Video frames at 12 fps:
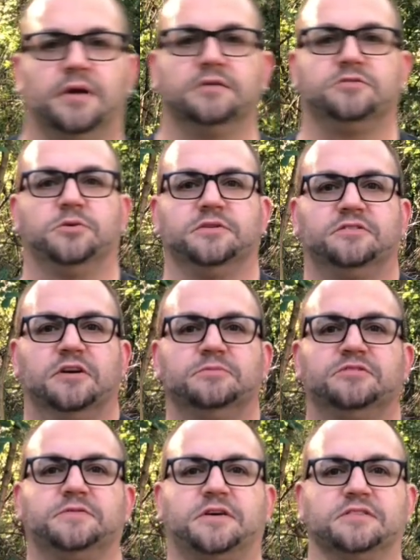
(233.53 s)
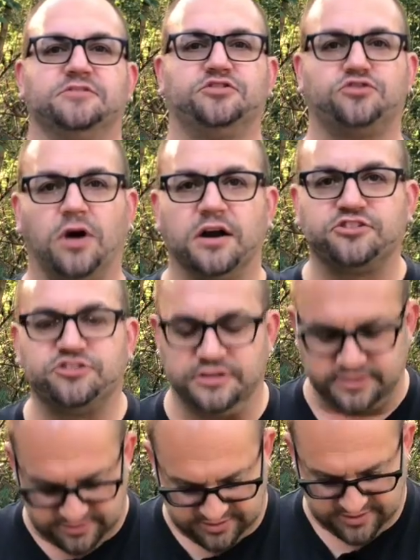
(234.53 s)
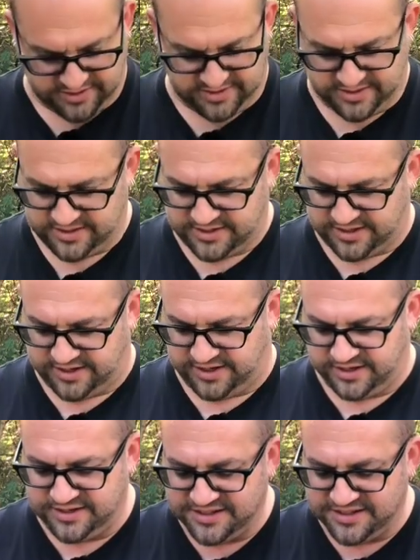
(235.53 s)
So in terms of construction, uh,